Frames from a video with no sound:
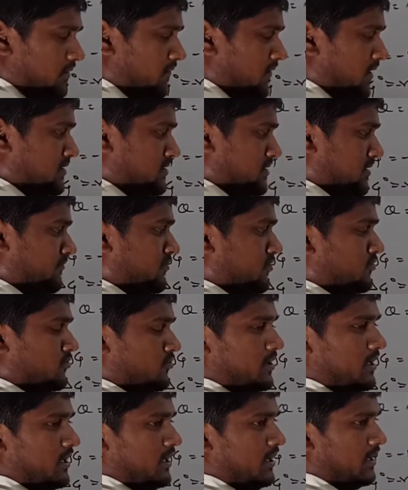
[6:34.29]
it will shift to
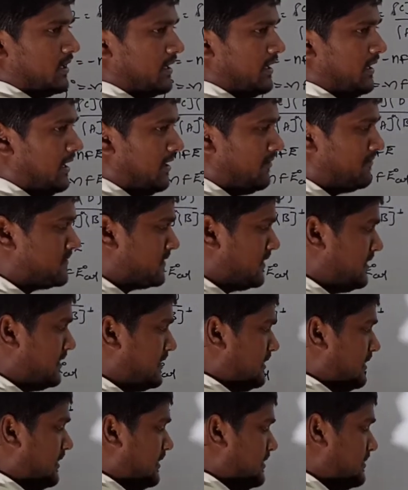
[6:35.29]
the right, left side,
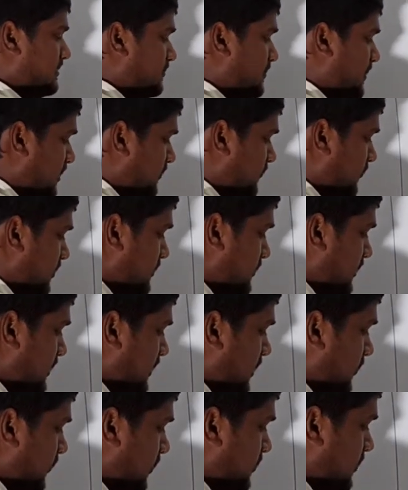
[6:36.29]
then it is big one,
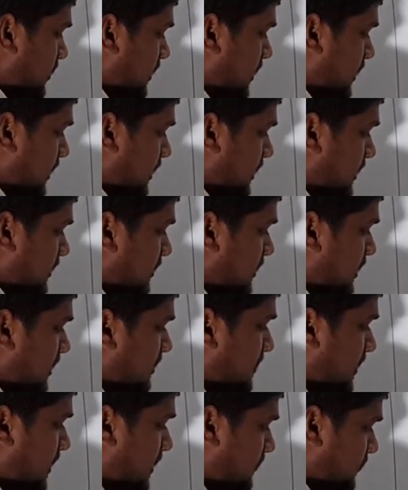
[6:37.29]
it
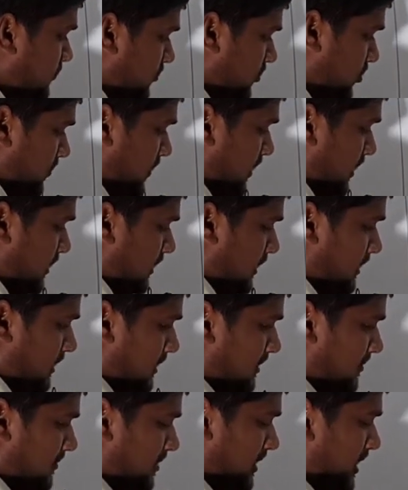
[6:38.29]
becomes numerator, it
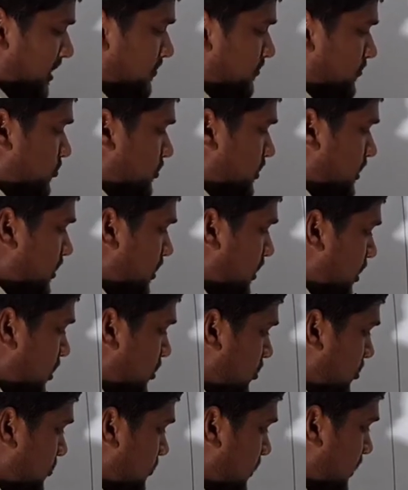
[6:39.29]
came to the
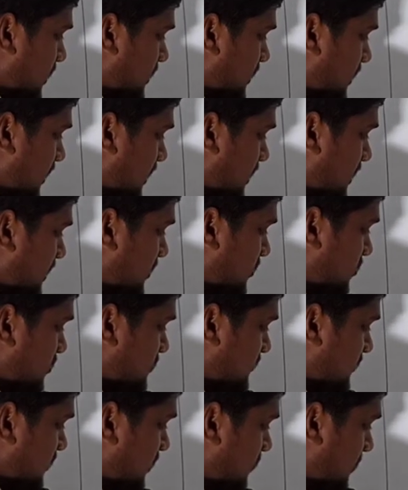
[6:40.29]
numerator, N E naught
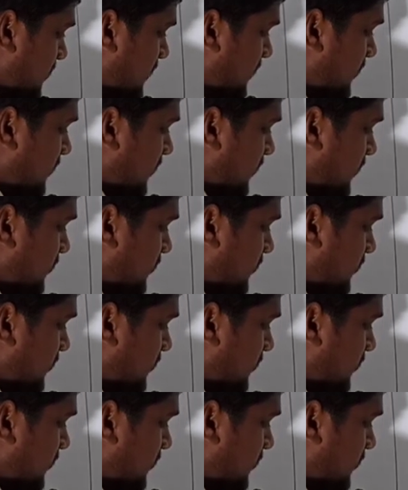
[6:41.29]
cell by